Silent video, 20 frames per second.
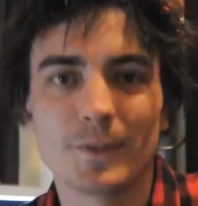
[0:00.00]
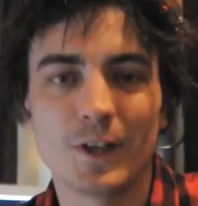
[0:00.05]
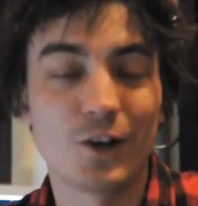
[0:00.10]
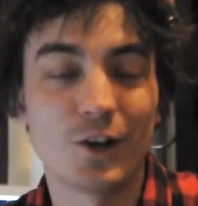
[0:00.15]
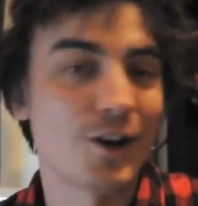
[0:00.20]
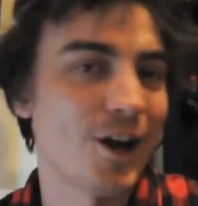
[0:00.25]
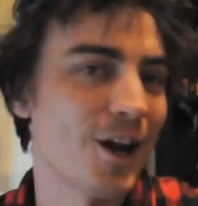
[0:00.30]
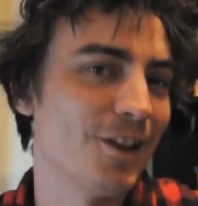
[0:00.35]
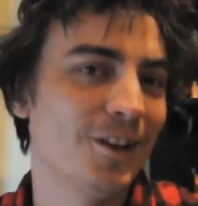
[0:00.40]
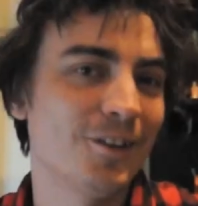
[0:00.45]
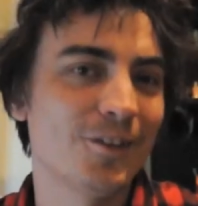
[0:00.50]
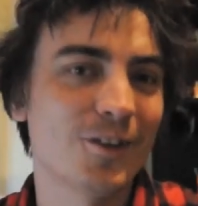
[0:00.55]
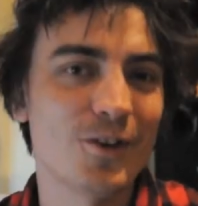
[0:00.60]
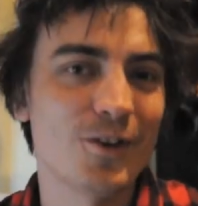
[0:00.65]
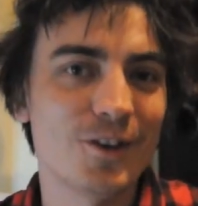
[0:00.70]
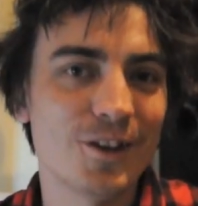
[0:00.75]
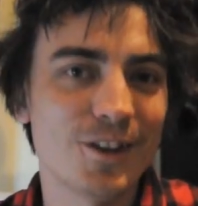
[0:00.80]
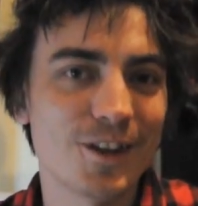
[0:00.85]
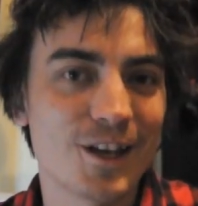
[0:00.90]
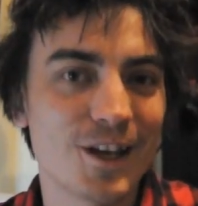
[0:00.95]
Alright, let's go
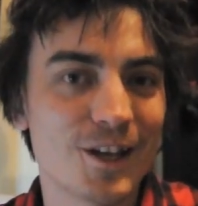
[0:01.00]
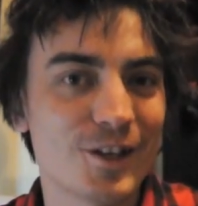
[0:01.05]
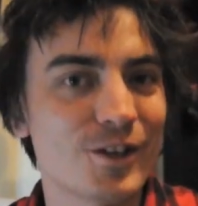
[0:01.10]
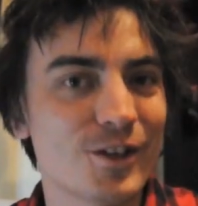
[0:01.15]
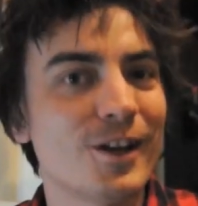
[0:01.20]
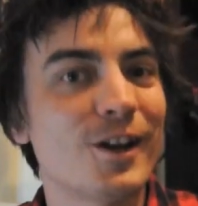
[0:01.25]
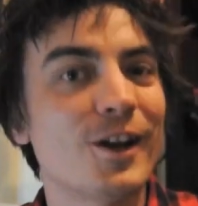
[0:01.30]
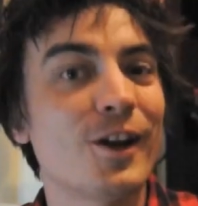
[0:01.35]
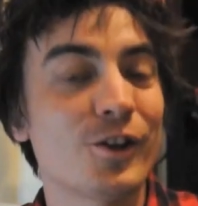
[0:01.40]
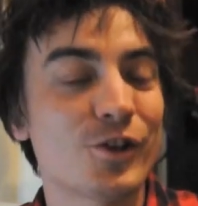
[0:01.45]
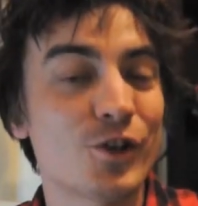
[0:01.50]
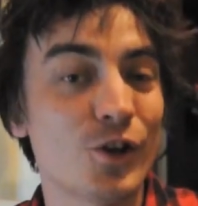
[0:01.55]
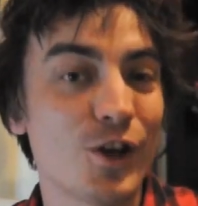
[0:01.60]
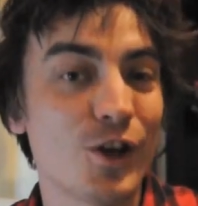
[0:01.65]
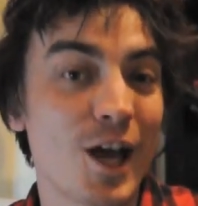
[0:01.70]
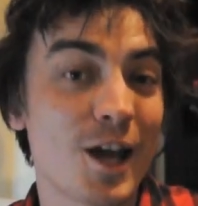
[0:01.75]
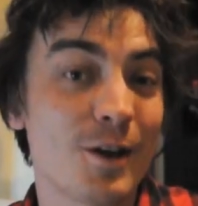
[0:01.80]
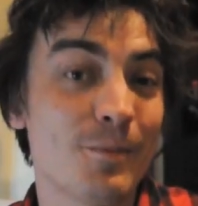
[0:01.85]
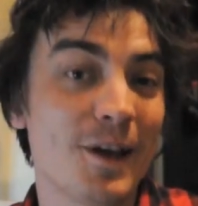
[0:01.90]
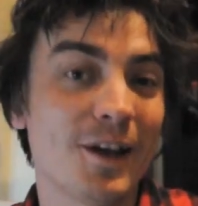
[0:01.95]
into the kitchen and I'll show
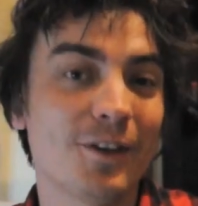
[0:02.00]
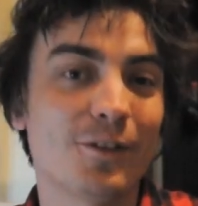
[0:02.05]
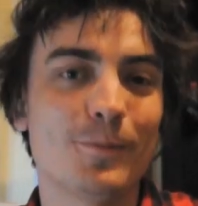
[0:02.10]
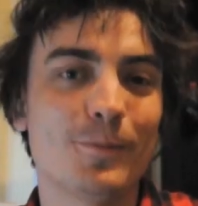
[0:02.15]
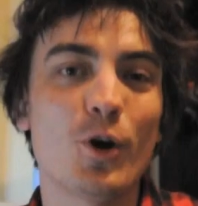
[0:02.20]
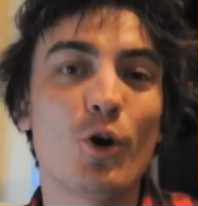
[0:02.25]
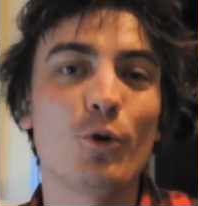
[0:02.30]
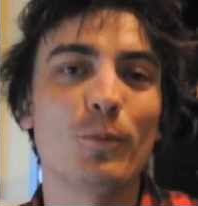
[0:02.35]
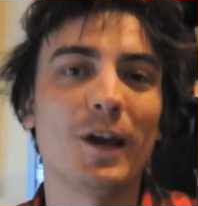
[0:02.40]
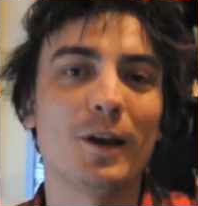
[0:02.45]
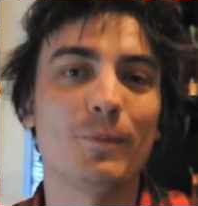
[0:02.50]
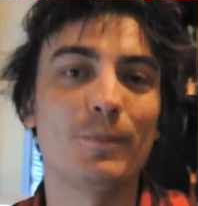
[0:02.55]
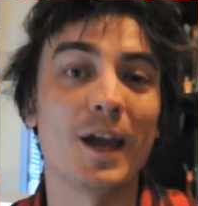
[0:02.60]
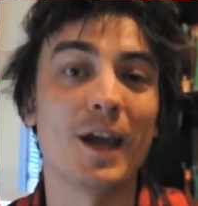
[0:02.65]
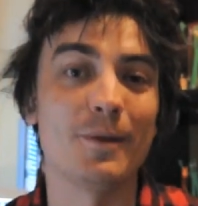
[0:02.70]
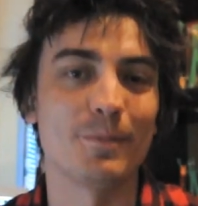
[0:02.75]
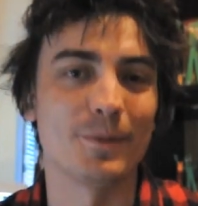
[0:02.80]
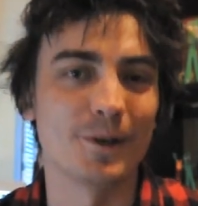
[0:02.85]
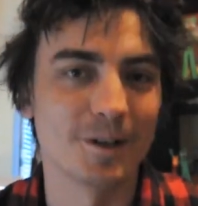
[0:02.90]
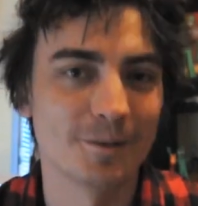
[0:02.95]
you how to make some homemade
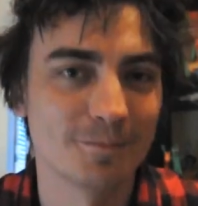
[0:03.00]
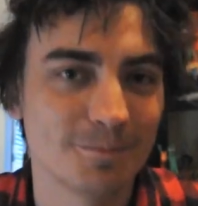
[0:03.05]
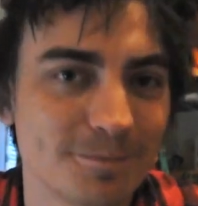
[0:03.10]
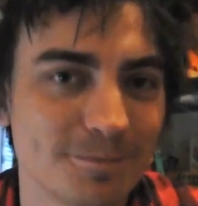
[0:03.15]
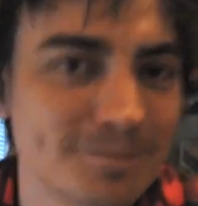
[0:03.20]
paper.